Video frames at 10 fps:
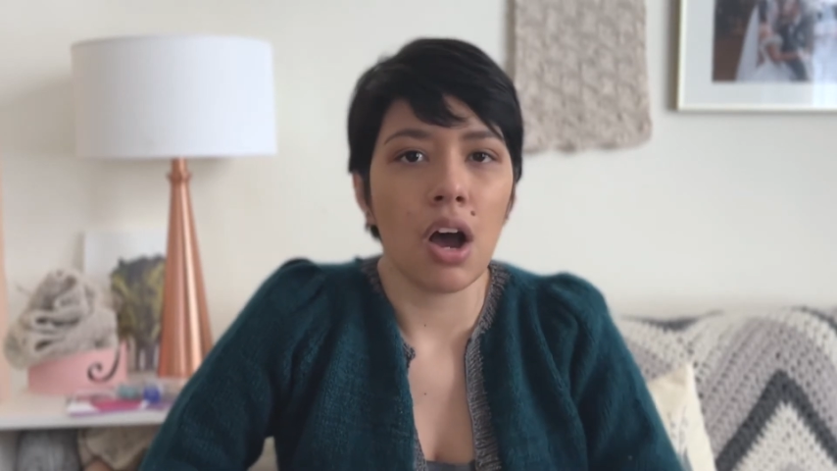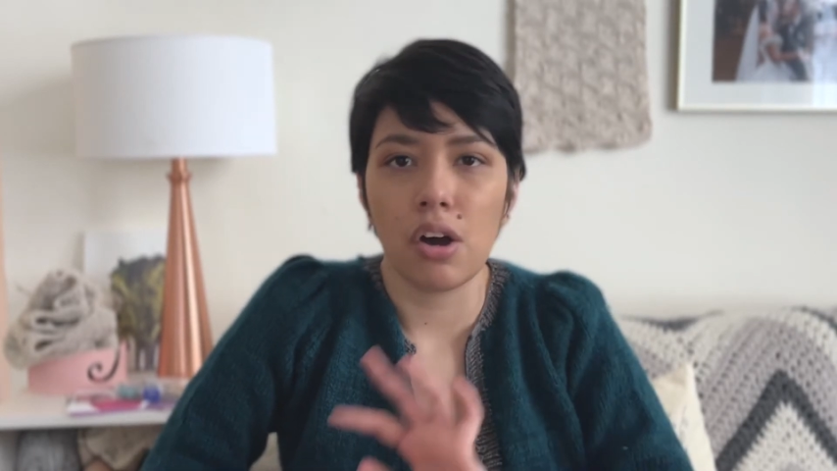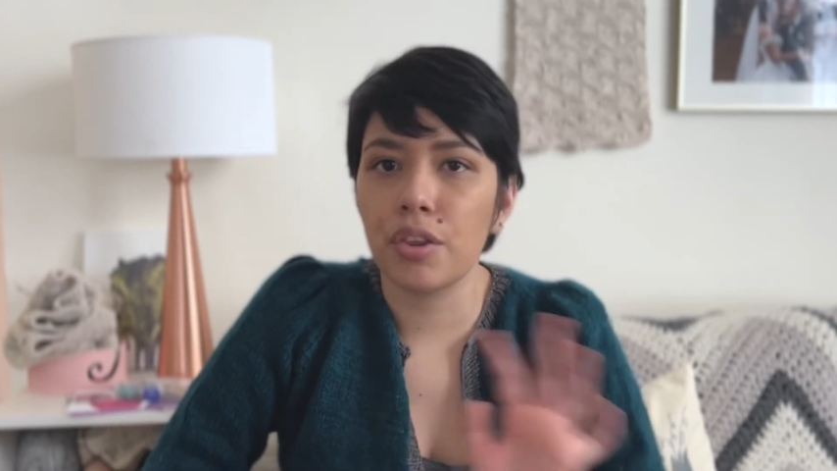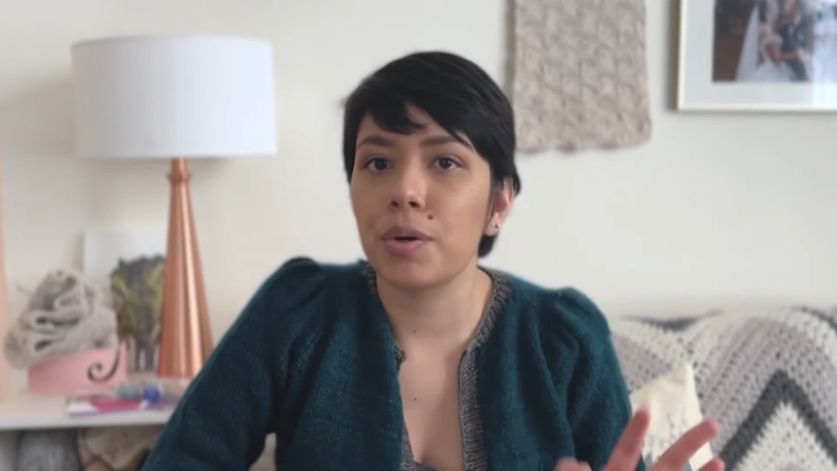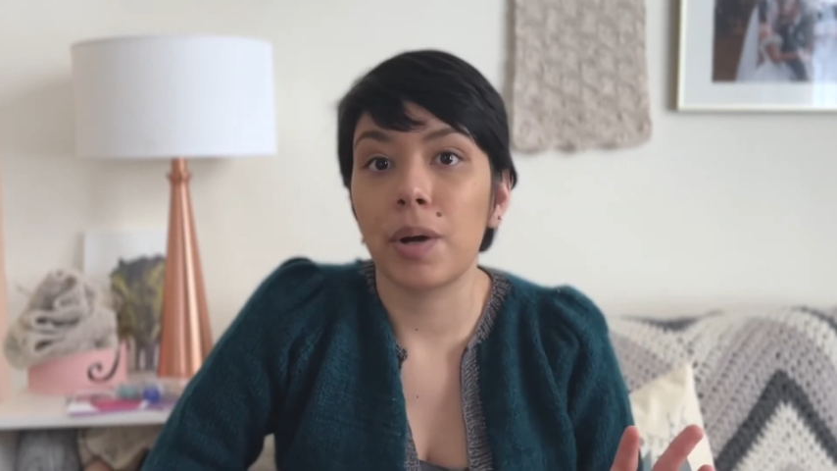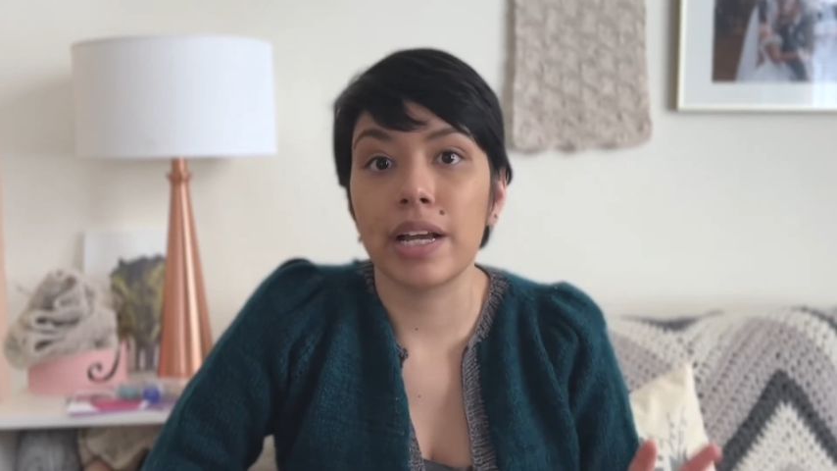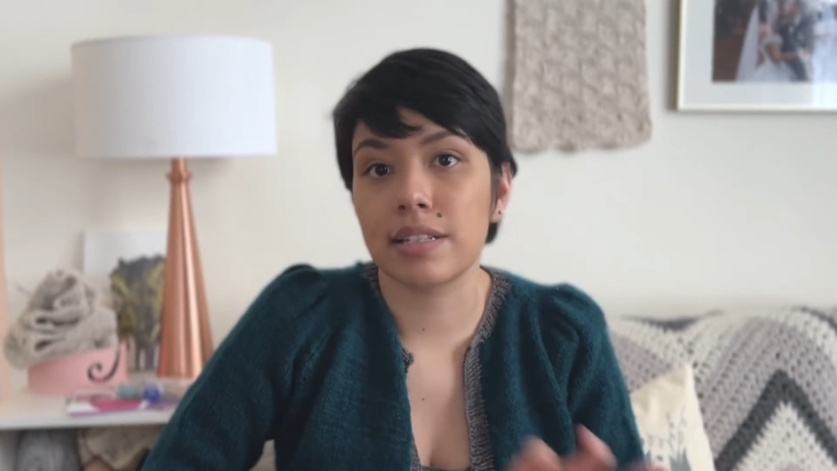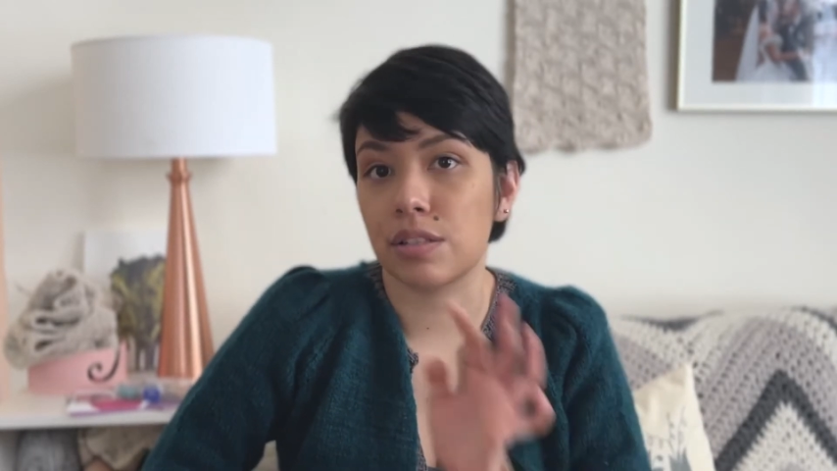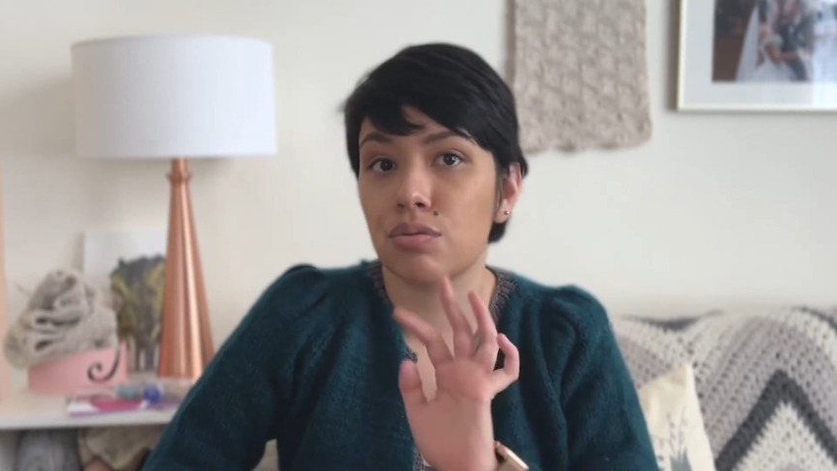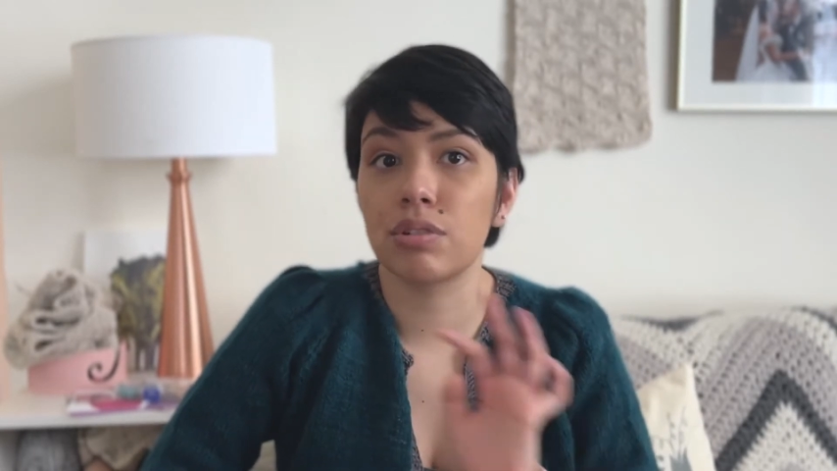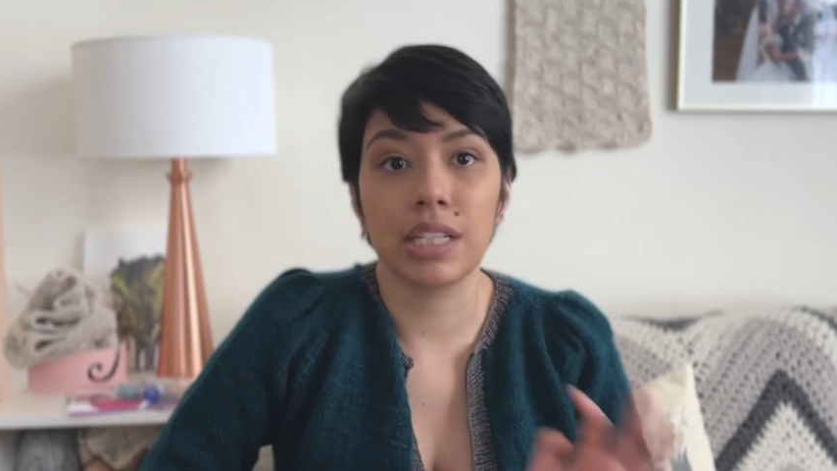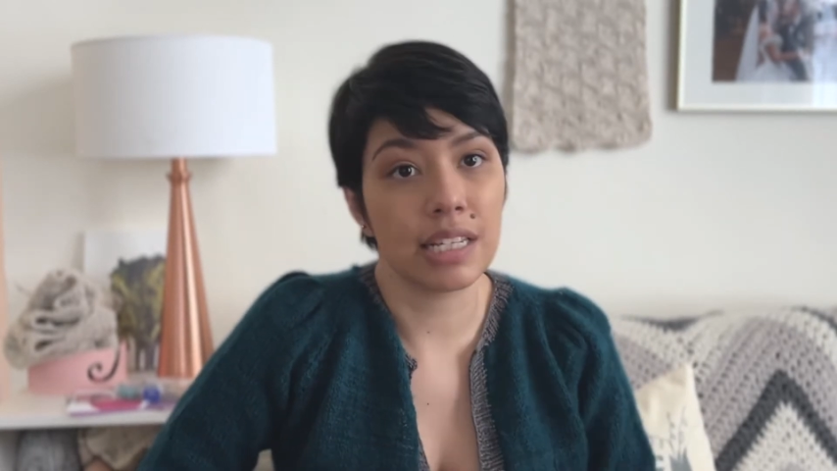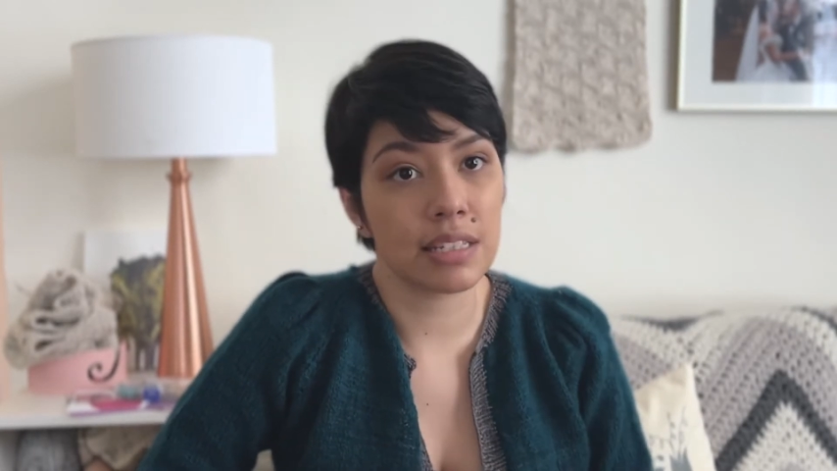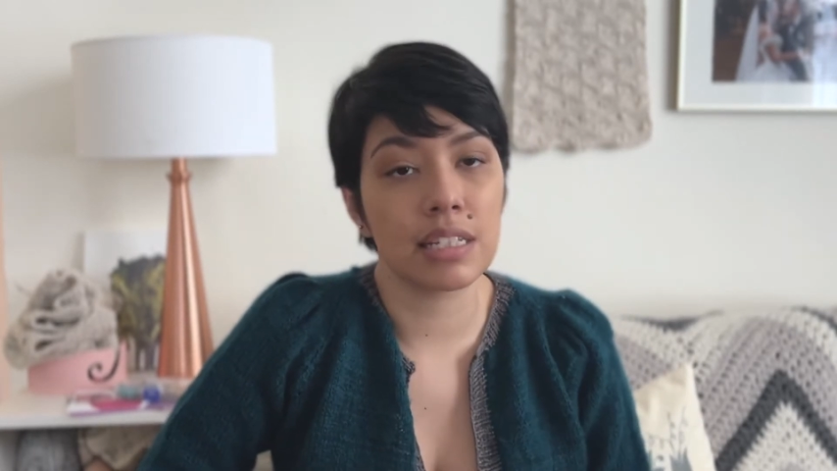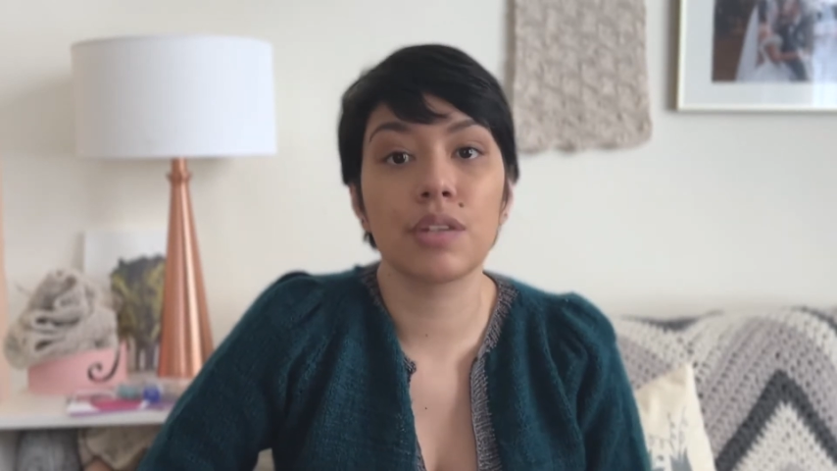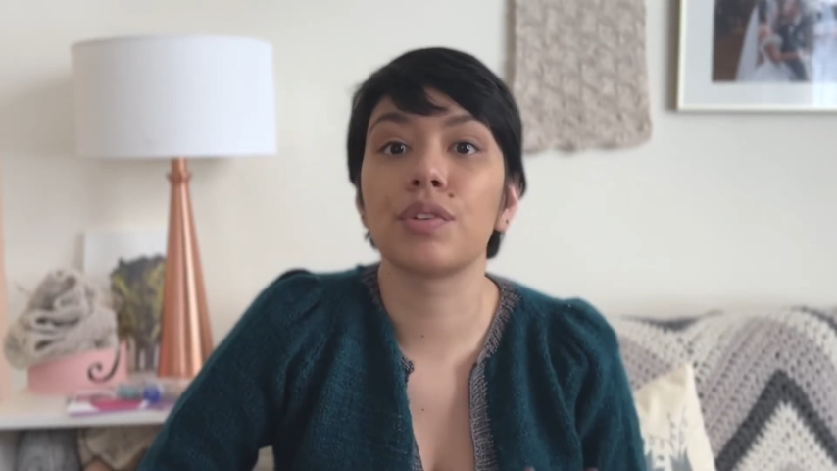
Otherwise, it's really easy,